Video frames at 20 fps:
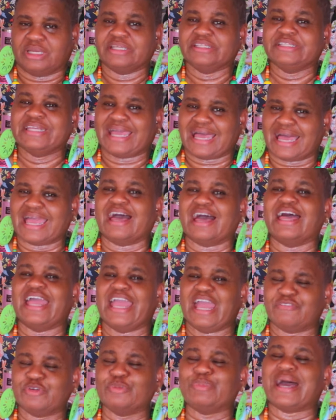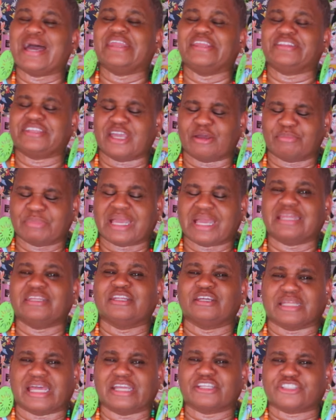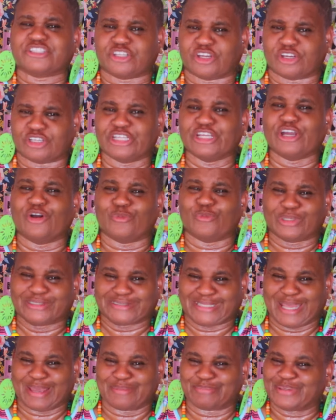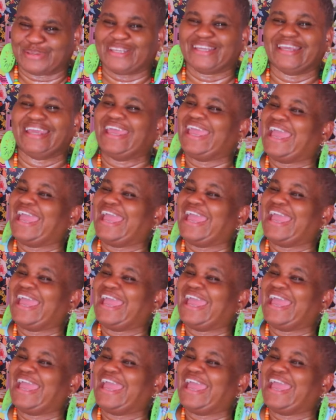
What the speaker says: Yeah, everybody tell me I look like Shirley on What's Happening.